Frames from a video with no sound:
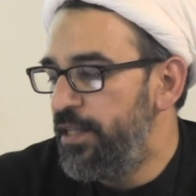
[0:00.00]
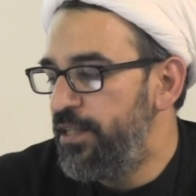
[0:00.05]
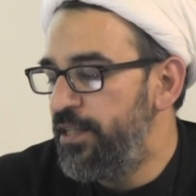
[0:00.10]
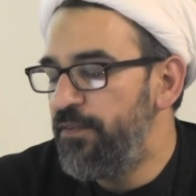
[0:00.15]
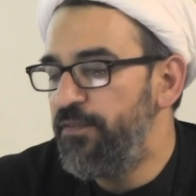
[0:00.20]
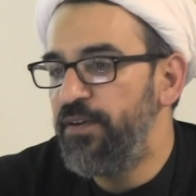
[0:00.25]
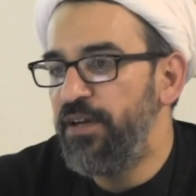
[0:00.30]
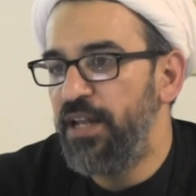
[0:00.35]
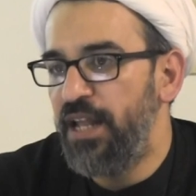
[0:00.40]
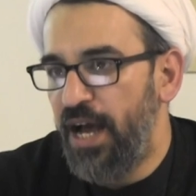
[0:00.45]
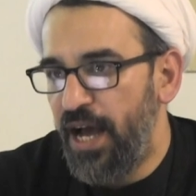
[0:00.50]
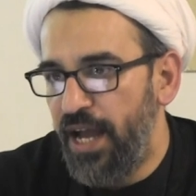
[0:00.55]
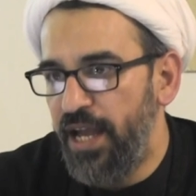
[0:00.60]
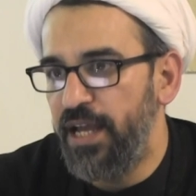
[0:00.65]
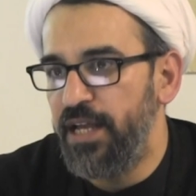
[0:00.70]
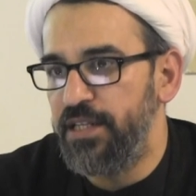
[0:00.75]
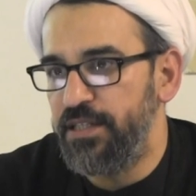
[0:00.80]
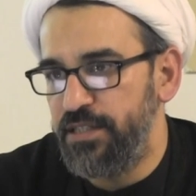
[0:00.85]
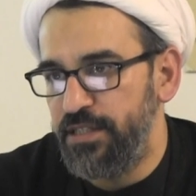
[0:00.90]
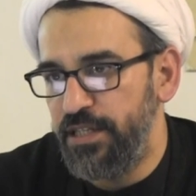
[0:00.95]
the
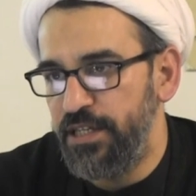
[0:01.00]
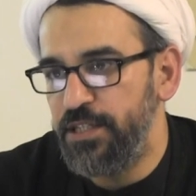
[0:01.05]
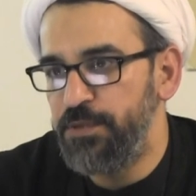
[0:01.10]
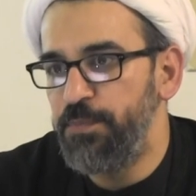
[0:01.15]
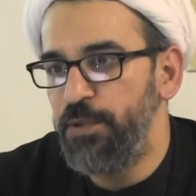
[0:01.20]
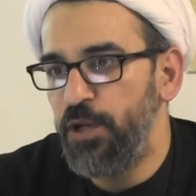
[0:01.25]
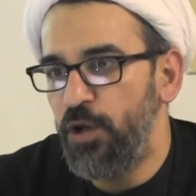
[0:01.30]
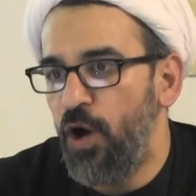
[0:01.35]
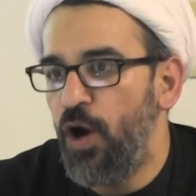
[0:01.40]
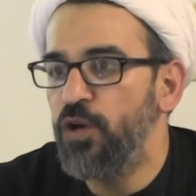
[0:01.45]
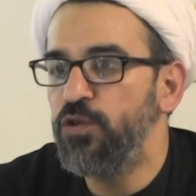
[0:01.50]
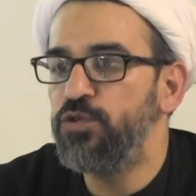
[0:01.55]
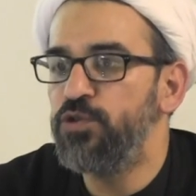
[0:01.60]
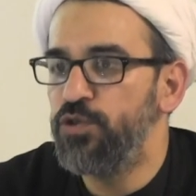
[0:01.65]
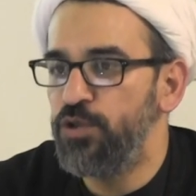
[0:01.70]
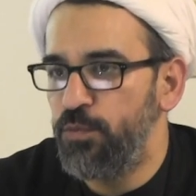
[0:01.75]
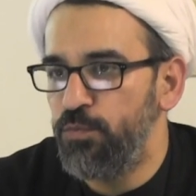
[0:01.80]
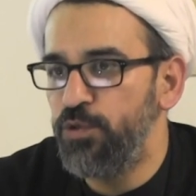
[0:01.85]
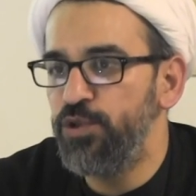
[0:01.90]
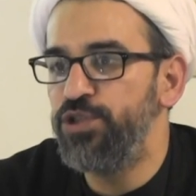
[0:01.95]
wilayat it belongs
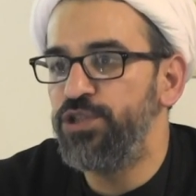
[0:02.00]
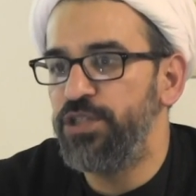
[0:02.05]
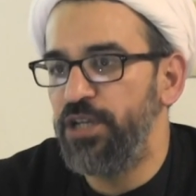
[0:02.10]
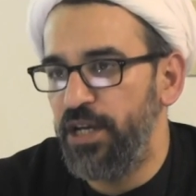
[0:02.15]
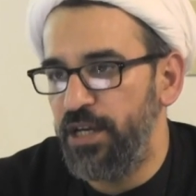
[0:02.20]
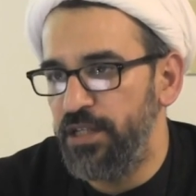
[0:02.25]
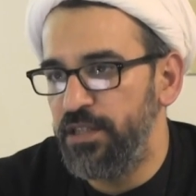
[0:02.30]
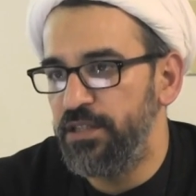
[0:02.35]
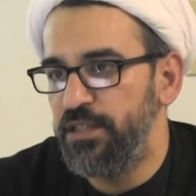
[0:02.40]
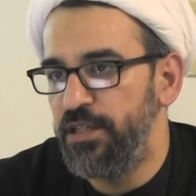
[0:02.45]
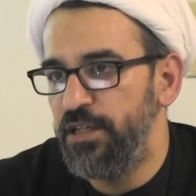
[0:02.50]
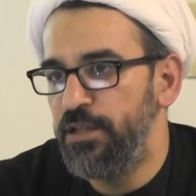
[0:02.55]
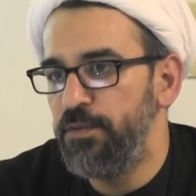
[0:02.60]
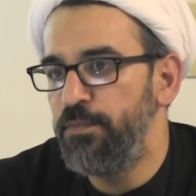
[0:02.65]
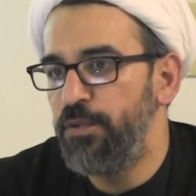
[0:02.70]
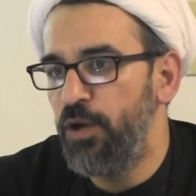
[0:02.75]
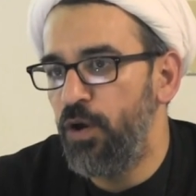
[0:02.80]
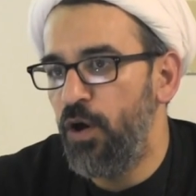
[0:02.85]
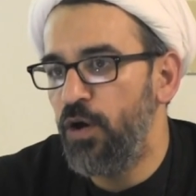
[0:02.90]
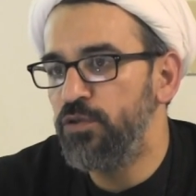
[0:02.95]
to the mujtahid and
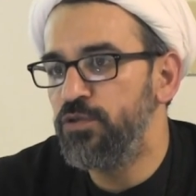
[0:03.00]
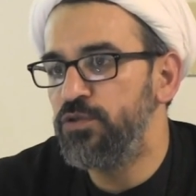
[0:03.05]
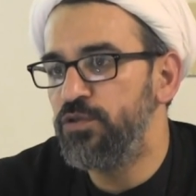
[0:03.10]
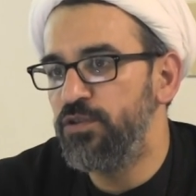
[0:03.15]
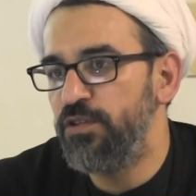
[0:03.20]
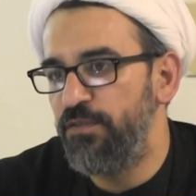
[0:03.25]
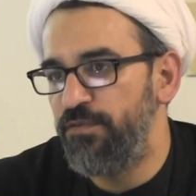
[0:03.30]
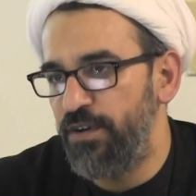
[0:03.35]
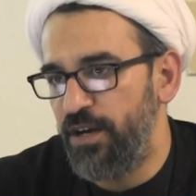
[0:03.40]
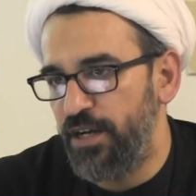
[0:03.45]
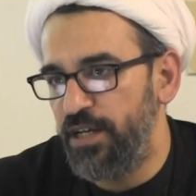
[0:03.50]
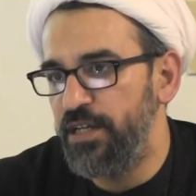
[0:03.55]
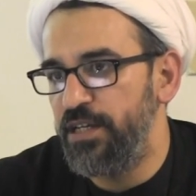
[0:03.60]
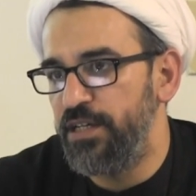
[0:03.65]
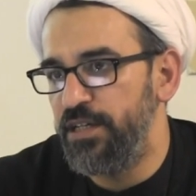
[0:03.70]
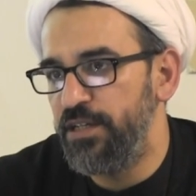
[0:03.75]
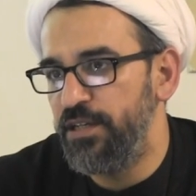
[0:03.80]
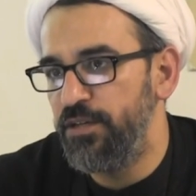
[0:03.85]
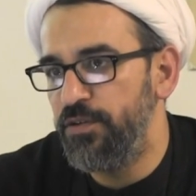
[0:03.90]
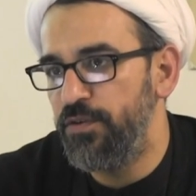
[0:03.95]
it belongs to the
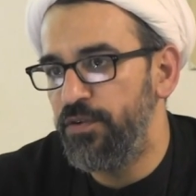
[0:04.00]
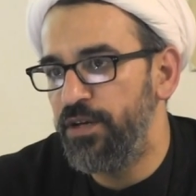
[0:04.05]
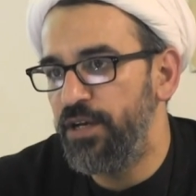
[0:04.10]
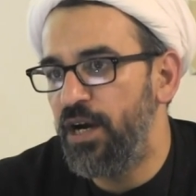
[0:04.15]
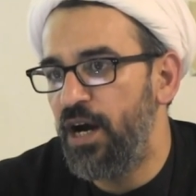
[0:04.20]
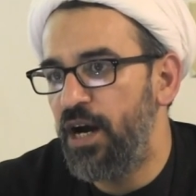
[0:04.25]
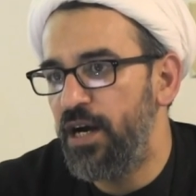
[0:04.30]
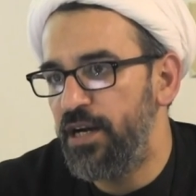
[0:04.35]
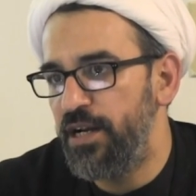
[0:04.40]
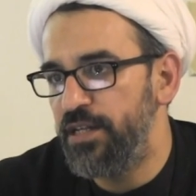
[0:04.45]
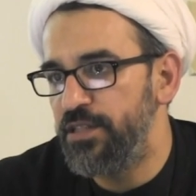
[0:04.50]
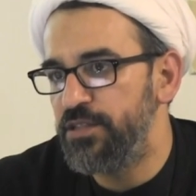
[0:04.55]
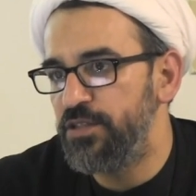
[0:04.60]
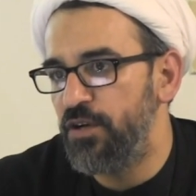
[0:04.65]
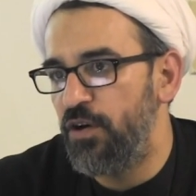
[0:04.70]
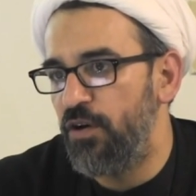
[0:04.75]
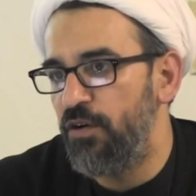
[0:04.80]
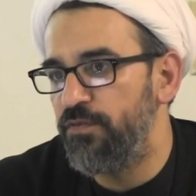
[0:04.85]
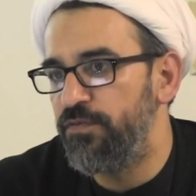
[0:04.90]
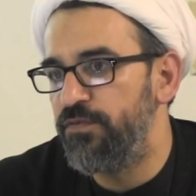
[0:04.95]
faqih, you know,
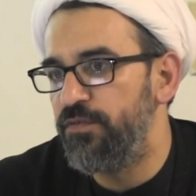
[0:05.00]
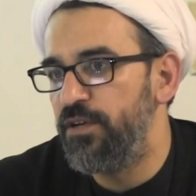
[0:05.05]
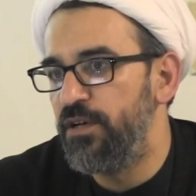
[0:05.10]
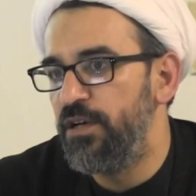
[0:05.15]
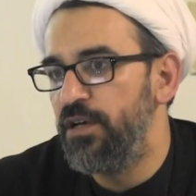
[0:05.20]
regardless of